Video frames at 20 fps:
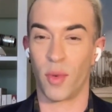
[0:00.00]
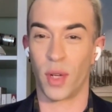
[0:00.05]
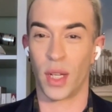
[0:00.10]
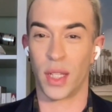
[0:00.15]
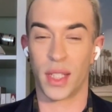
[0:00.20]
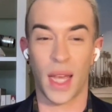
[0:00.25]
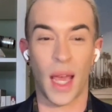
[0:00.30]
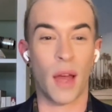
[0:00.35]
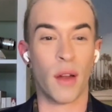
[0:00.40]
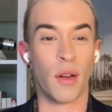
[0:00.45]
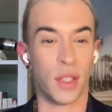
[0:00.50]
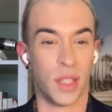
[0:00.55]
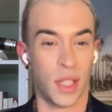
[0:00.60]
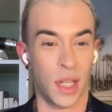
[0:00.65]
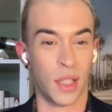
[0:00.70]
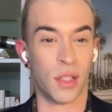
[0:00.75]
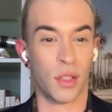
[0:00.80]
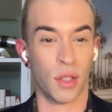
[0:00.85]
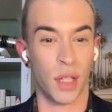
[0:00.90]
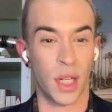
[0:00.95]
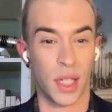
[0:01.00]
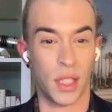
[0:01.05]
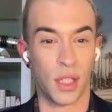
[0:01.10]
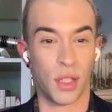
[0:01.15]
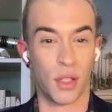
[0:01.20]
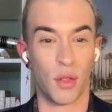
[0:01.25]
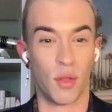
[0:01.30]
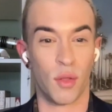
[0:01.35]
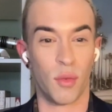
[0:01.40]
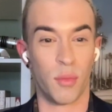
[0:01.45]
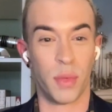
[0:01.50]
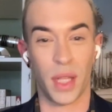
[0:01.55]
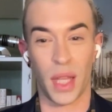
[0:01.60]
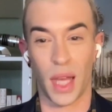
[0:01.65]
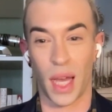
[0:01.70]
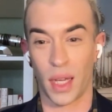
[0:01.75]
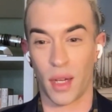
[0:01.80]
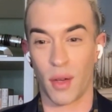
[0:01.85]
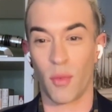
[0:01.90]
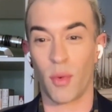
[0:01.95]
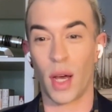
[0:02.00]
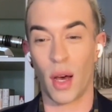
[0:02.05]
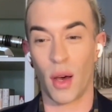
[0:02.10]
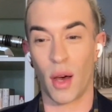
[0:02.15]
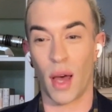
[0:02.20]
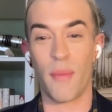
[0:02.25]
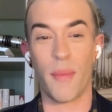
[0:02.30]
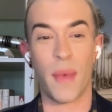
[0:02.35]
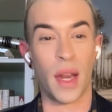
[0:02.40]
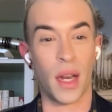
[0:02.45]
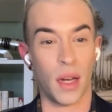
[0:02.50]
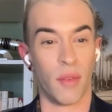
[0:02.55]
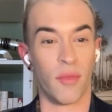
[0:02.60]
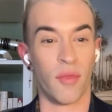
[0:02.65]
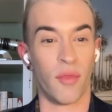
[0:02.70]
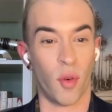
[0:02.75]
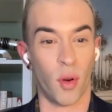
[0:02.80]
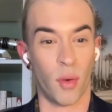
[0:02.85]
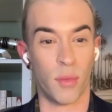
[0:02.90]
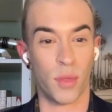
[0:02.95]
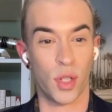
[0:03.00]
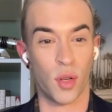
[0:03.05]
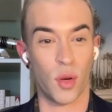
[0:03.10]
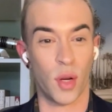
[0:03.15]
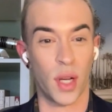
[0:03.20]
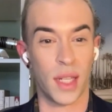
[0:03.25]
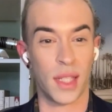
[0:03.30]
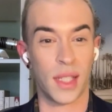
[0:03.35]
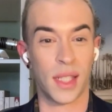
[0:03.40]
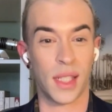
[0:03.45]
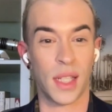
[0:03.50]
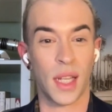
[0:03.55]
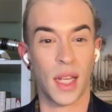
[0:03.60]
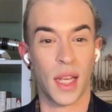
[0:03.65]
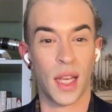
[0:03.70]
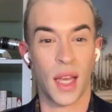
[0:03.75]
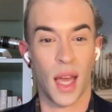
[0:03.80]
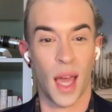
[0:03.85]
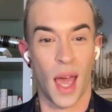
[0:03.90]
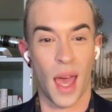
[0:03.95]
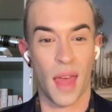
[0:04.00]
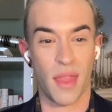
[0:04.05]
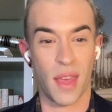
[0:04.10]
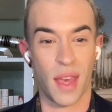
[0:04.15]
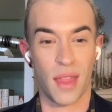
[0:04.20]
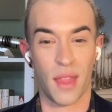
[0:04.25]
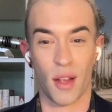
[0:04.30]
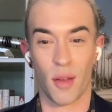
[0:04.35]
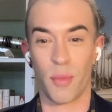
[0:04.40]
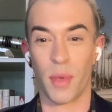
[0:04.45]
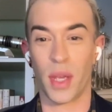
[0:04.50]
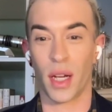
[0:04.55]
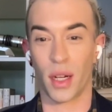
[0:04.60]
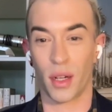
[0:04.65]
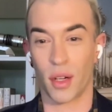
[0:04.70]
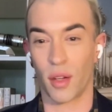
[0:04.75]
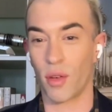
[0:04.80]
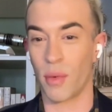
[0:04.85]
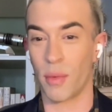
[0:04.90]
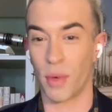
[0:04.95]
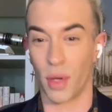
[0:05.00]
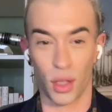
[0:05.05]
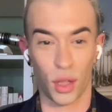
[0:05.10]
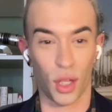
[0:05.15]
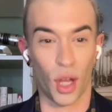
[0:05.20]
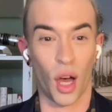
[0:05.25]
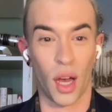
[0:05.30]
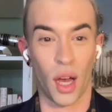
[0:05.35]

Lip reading: contradictory to be like, well, I've made an informed choice, and then there be a criminal law